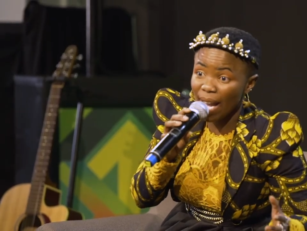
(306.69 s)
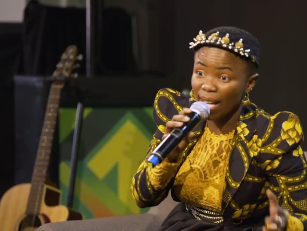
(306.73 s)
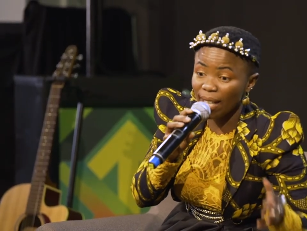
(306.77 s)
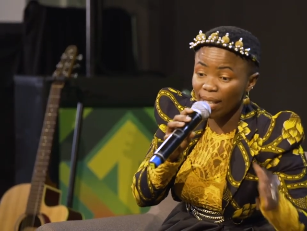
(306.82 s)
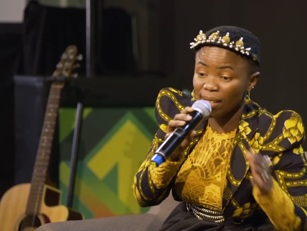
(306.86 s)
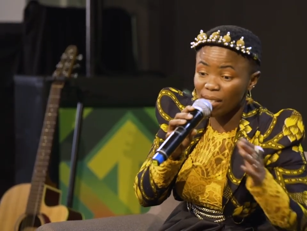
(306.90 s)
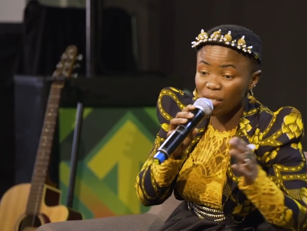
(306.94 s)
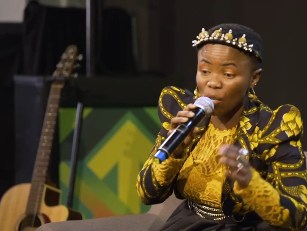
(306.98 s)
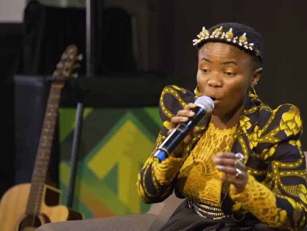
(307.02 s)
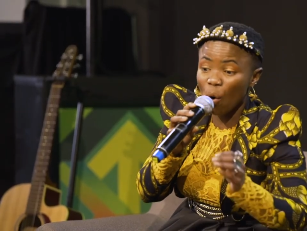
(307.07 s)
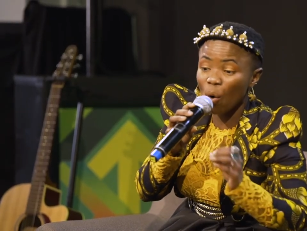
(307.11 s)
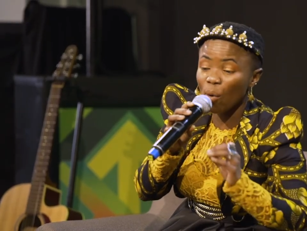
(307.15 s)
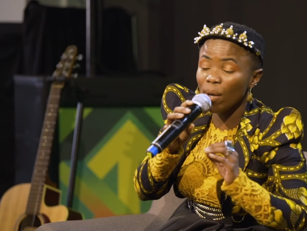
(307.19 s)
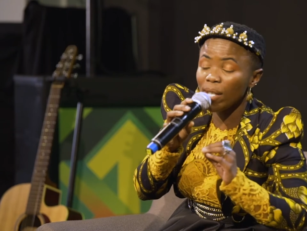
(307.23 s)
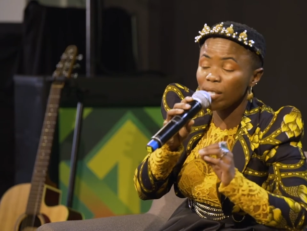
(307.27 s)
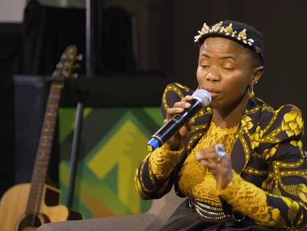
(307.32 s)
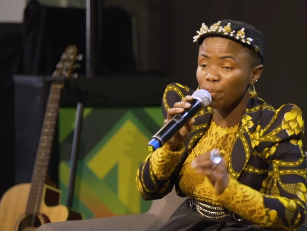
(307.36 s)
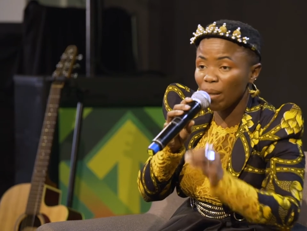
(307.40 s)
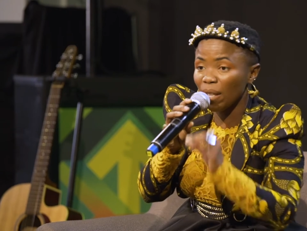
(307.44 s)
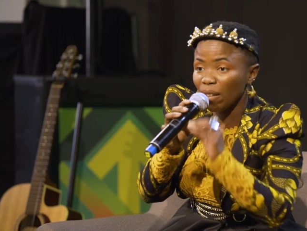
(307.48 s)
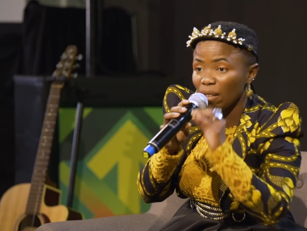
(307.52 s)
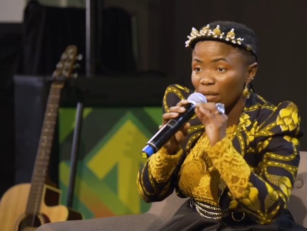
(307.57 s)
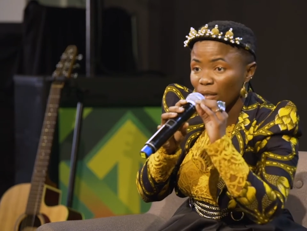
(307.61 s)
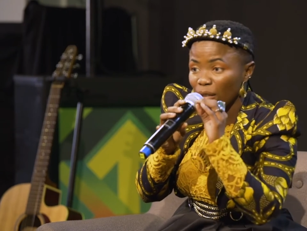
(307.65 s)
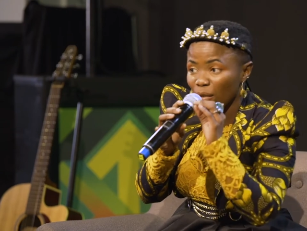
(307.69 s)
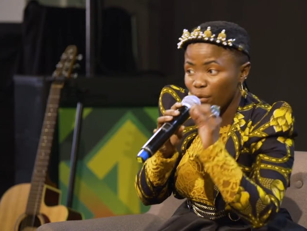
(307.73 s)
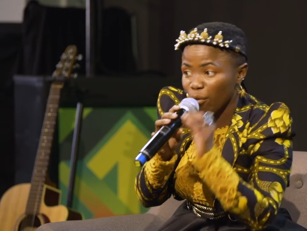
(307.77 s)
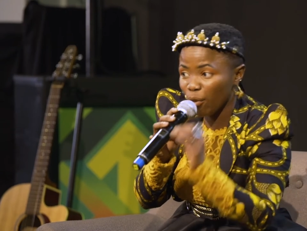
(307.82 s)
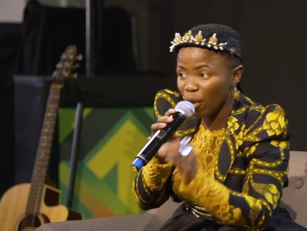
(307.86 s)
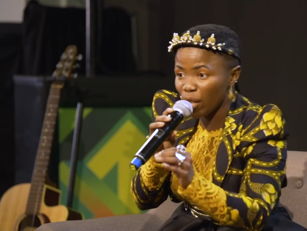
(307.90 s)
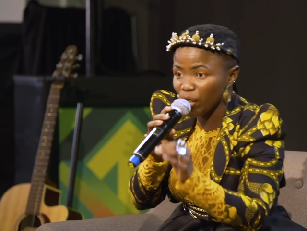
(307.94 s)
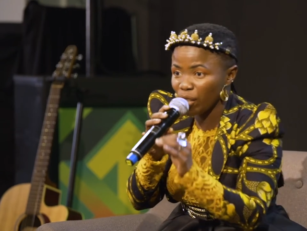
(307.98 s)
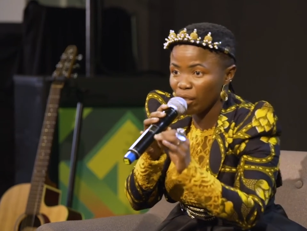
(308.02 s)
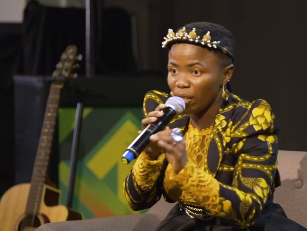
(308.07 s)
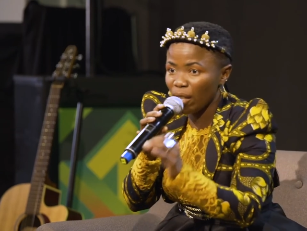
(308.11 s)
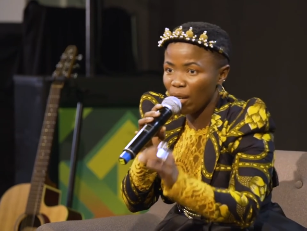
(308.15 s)
and it's always been
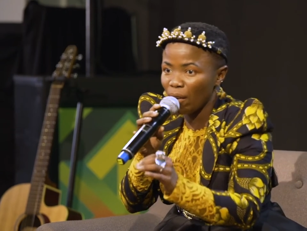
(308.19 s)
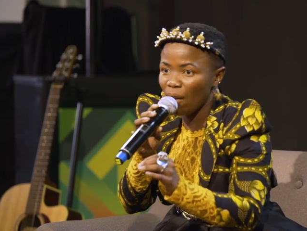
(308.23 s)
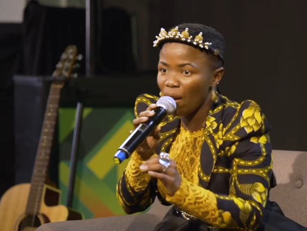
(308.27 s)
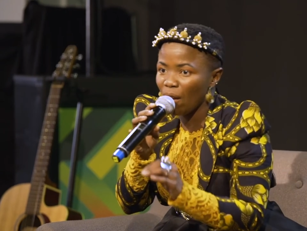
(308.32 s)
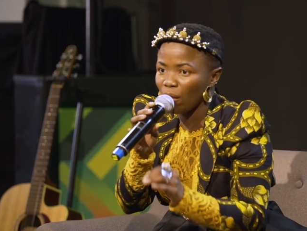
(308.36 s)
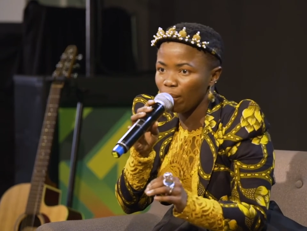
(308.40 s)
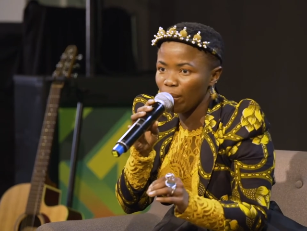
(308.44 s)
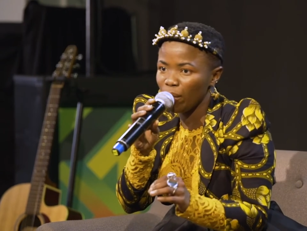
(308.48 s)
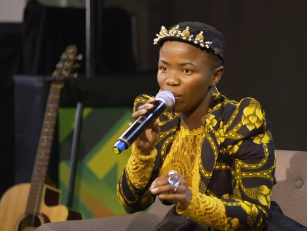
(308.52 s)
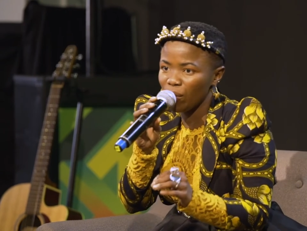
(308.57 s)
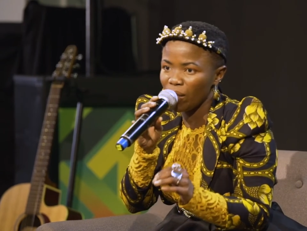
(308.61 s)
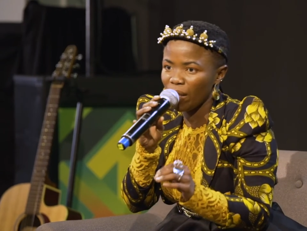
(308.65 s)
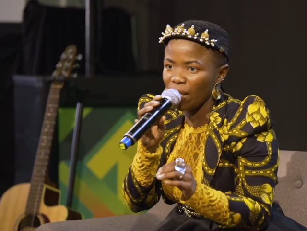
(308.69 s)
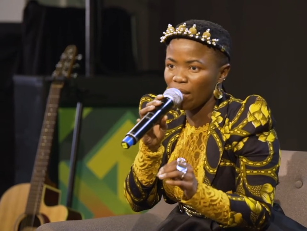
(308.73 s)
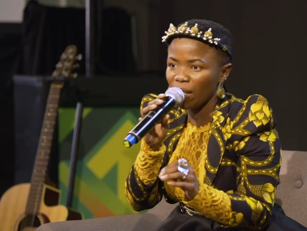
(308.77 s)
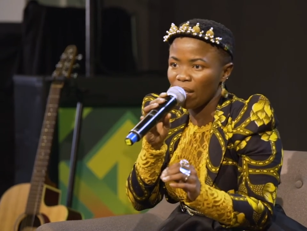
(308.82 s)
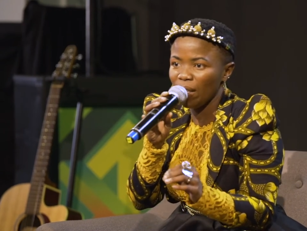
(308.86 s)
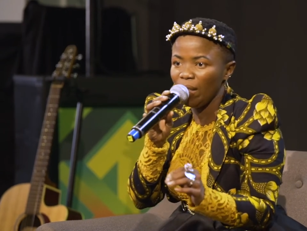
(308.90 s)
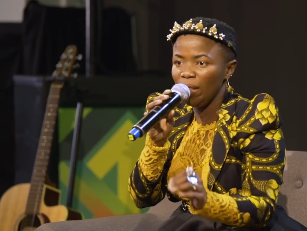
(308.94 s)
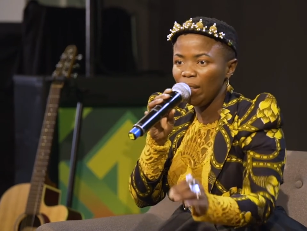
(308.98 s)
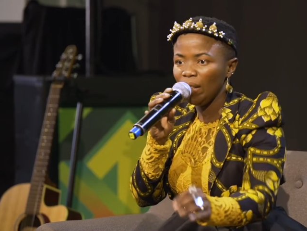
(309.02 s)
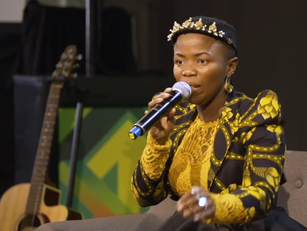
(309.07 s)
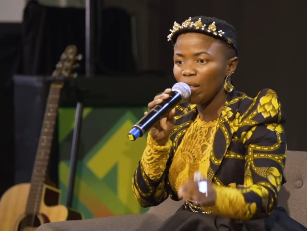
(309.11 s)
freshly ground music.